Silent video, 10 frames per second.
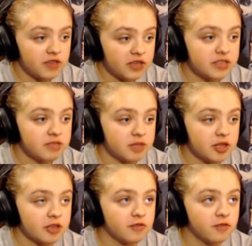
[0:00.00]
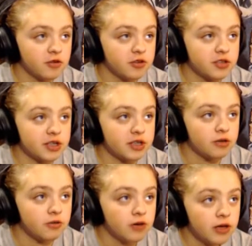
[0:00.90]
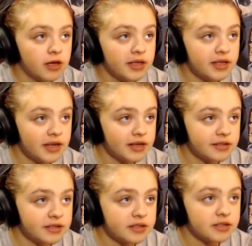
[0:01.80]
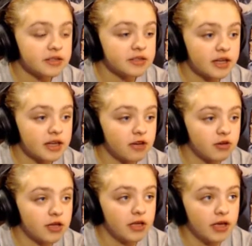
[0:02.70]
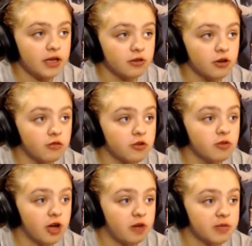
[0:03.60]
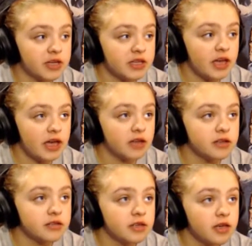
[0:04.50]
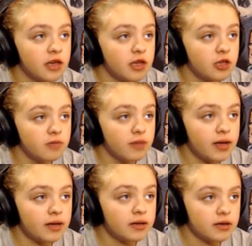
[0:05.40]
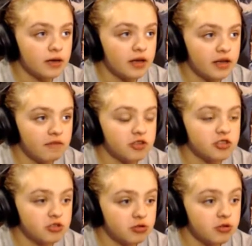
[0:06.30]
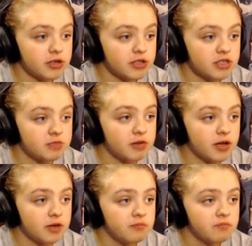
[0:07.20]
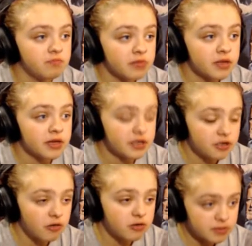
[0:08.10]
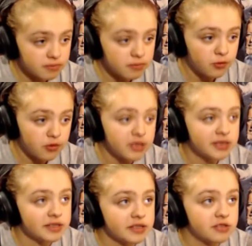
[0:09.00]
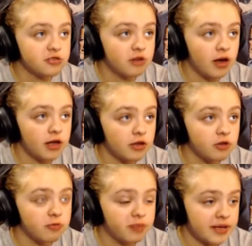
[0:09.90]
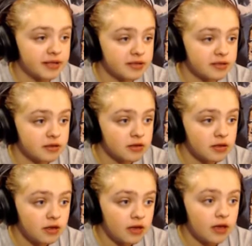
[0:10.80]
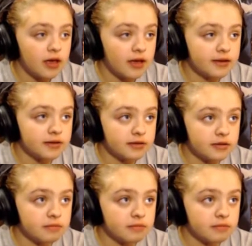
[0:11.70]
seem like they're forcing you. Yes, it's scary and overwhelming, and you might not have a choice, but it's always important to try your best. And